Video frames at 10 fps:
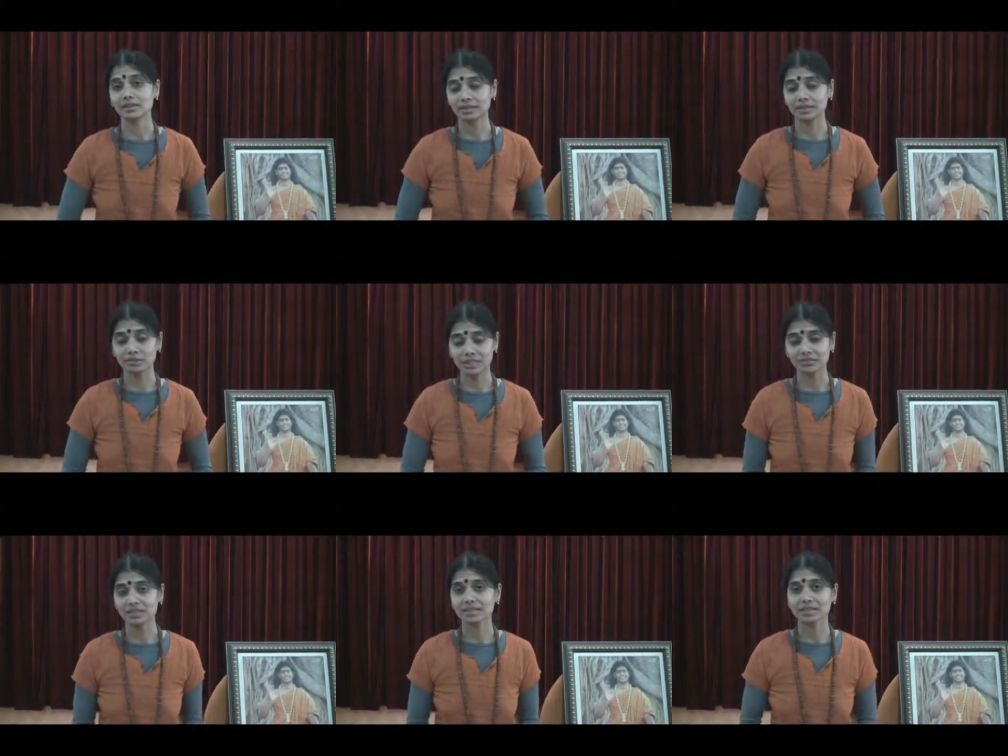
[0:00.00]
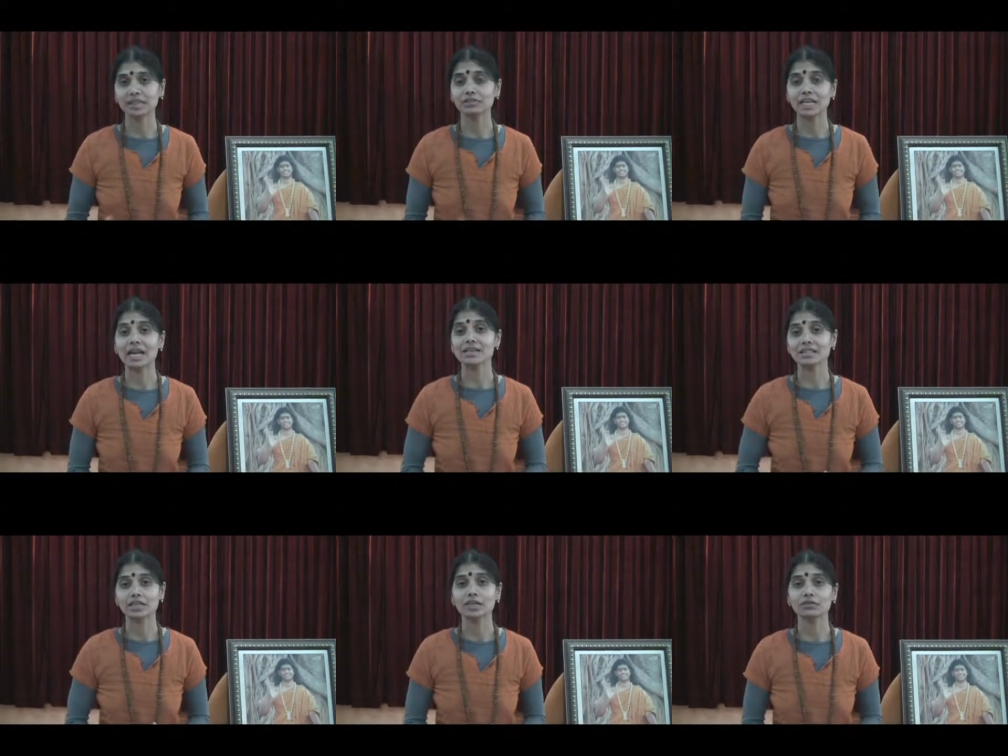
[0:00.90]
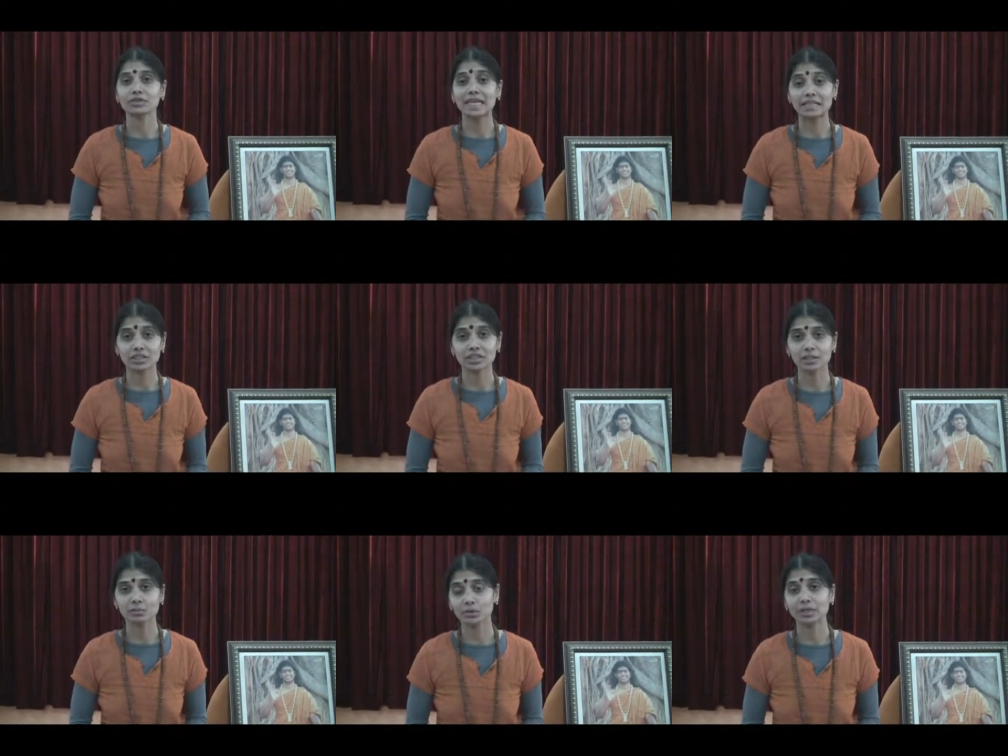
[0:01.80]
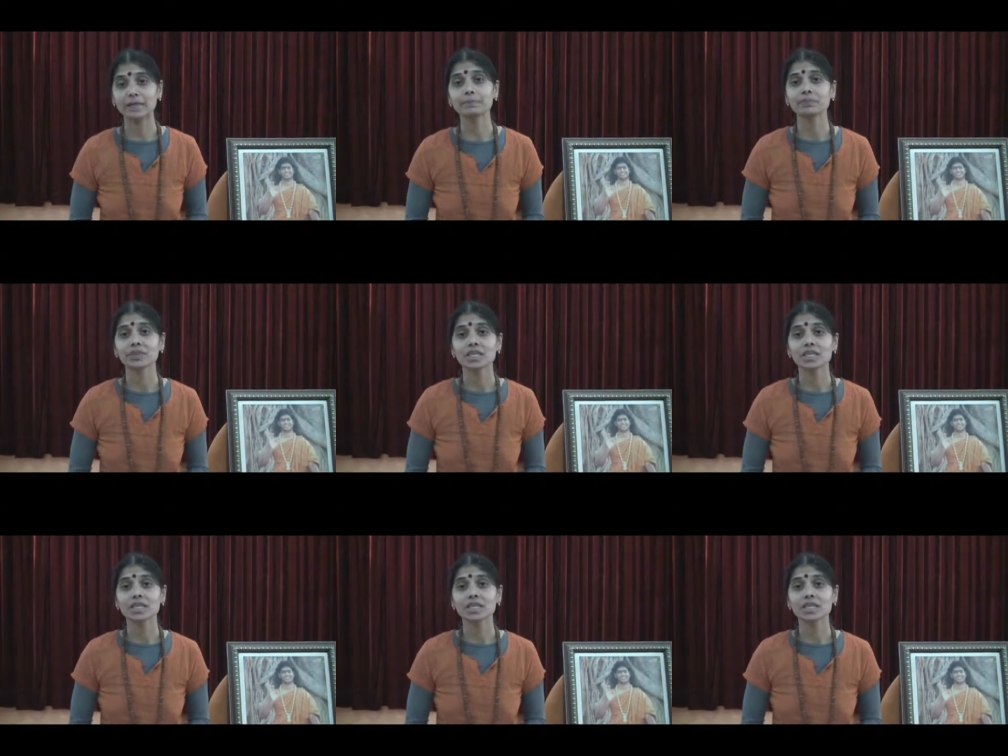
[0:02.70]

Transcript: on the 21st day of the last day of the eN-Genius program.